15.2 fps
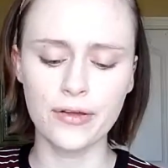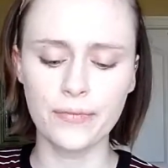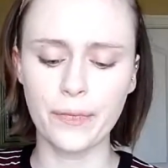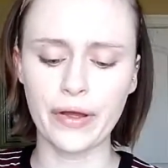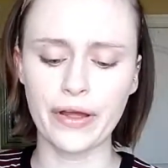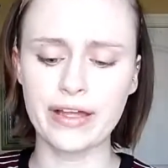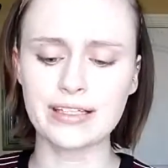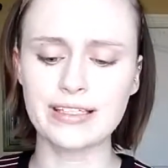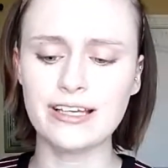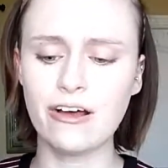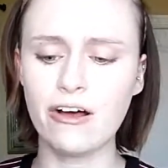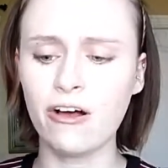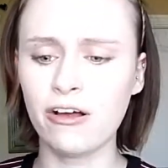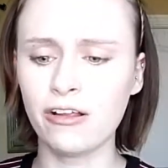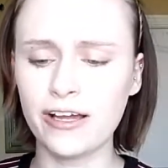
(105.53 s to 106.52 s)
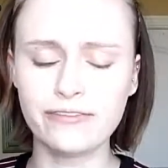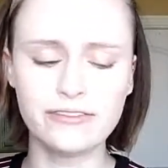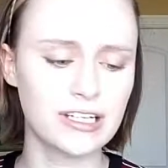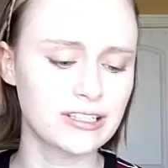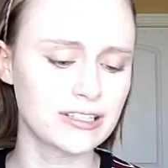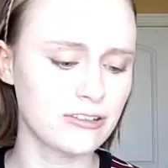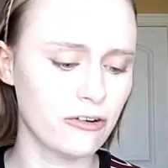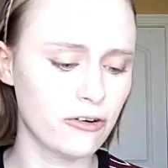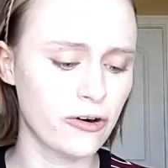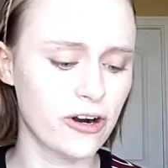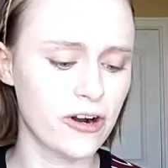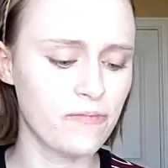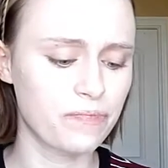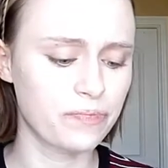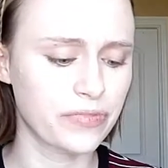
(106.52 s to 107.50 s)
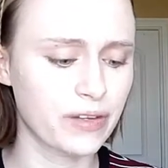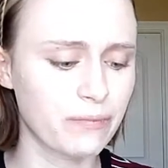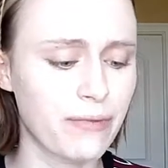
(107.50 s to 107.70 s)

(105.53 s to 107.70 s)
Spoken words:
but all I've done, or